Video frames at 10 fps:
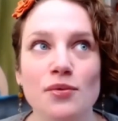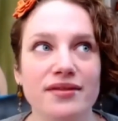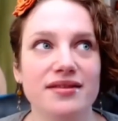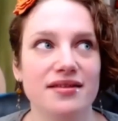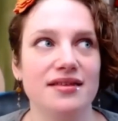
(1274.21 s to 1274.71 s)
I
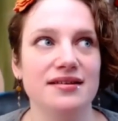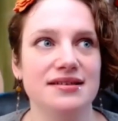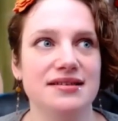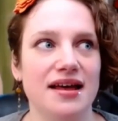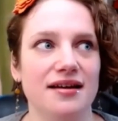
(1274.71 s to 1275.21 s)
really want
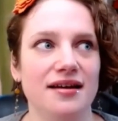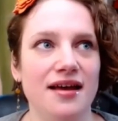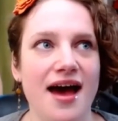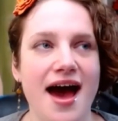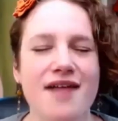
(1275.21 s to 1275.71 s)
the things
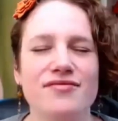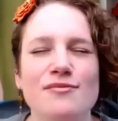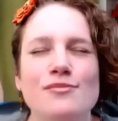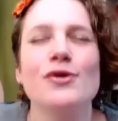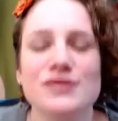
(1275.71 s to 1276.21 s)
that
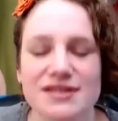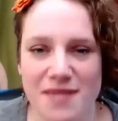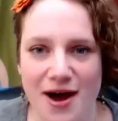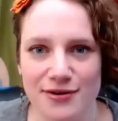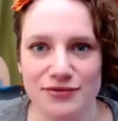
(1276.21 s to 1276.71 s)
have the
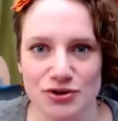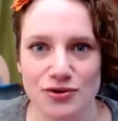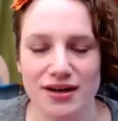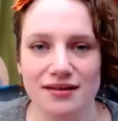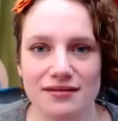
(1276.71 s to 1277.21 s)
most
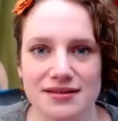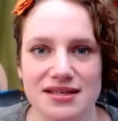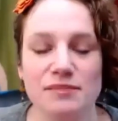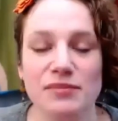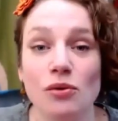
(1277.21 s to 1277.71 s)
amount of
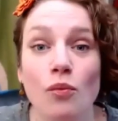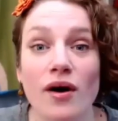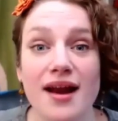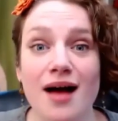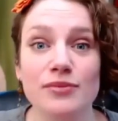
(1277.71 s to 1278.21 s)
joy to
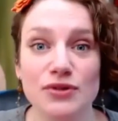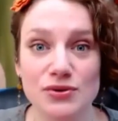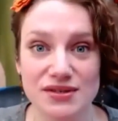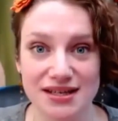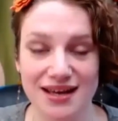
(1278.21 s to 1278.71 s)
be what
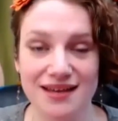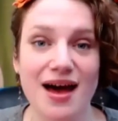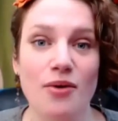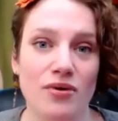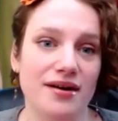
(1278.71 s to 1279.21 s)
I'm
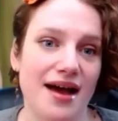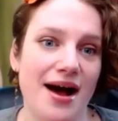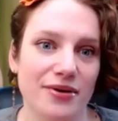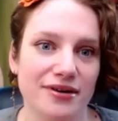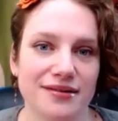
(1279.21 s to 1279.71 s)
using in that
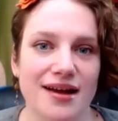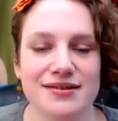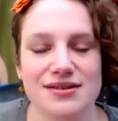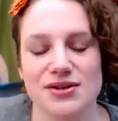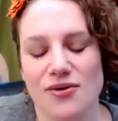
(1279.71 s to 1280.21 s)
1
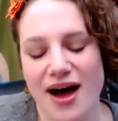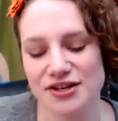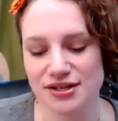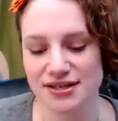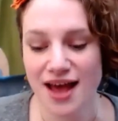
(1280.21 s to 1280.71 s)
hour. And
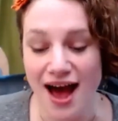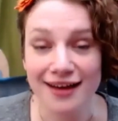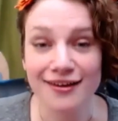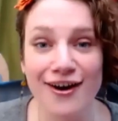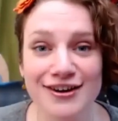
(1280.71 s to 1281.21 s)
so I
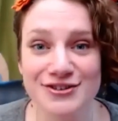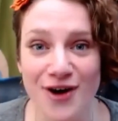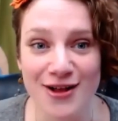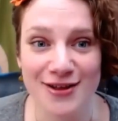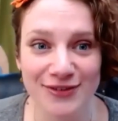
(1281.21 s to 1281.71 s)

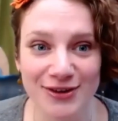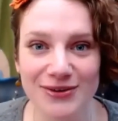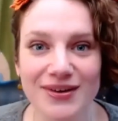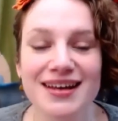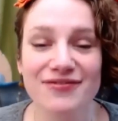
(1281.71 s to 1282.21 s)
encourage
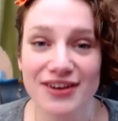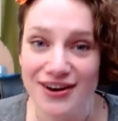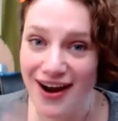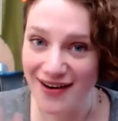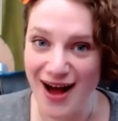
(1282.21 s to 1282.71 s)
all of you,
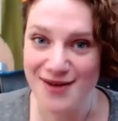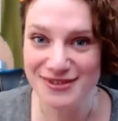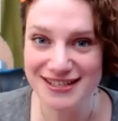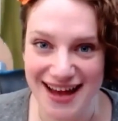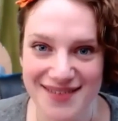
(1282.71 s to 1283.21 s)
figure
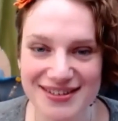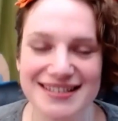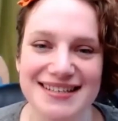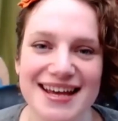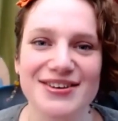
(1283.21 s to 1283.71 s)
out how
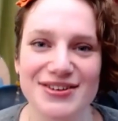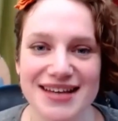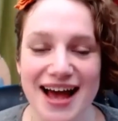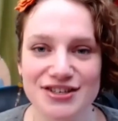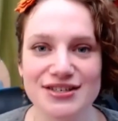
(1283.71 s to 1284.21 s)
much time does
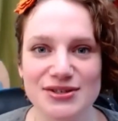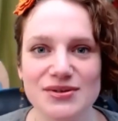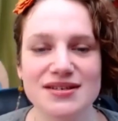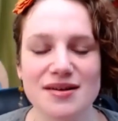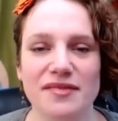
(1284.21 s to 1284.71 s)
it take you to
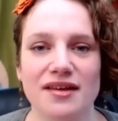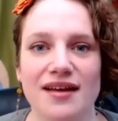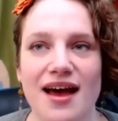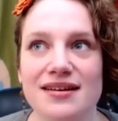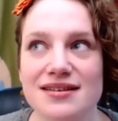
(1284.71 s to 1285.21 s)
actually do
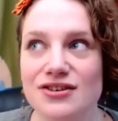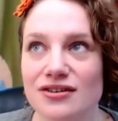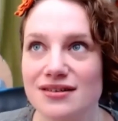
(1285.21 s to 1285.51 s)
something?